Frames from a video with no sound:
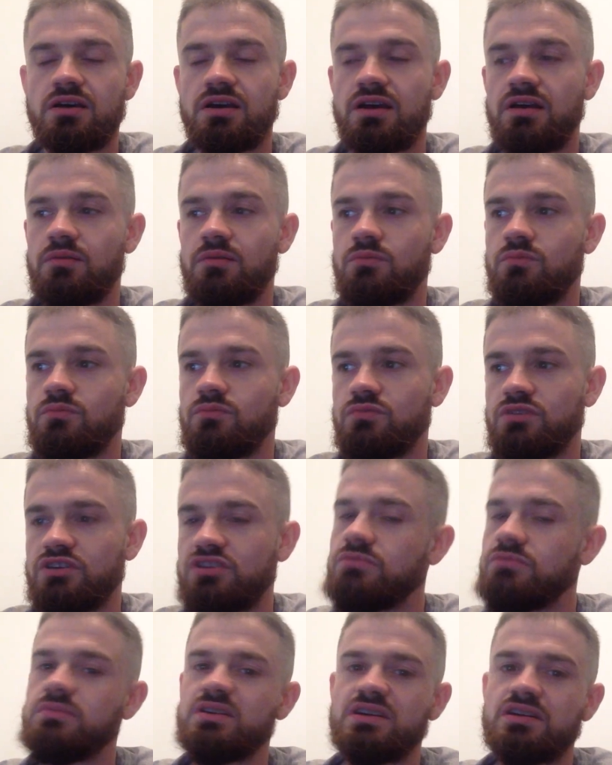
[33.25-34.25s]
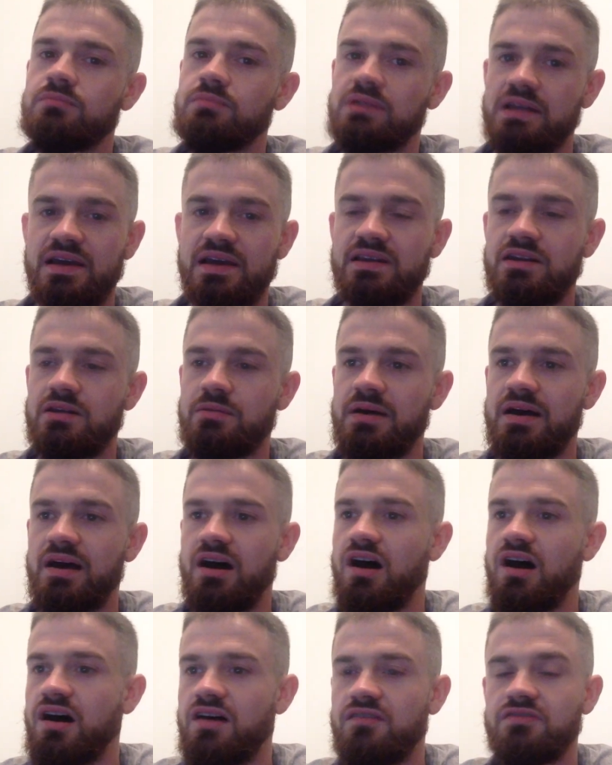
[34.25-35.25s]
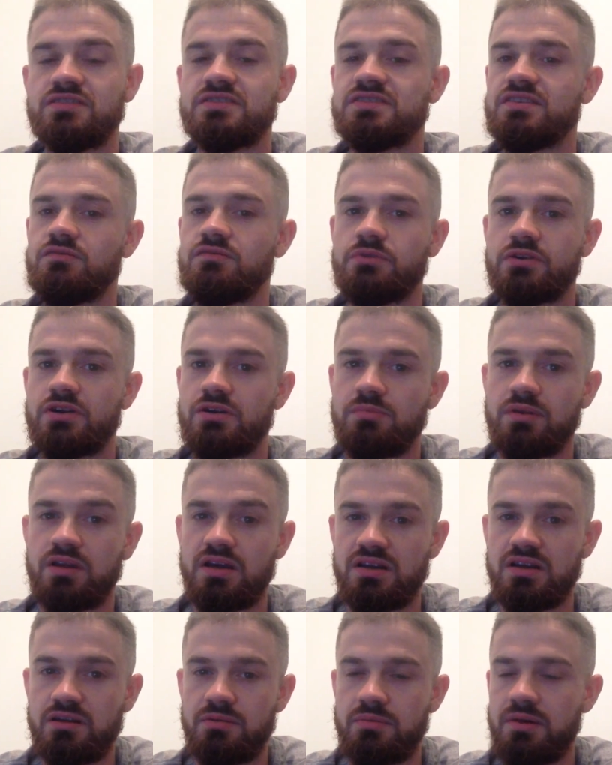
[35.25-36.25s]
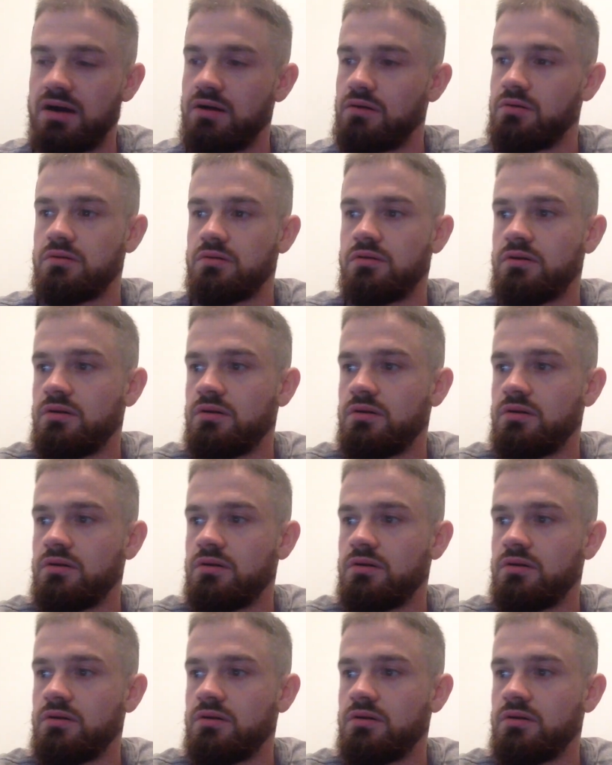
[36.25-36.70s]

and we shouldn't be complaining about half the stuff we're complaining about.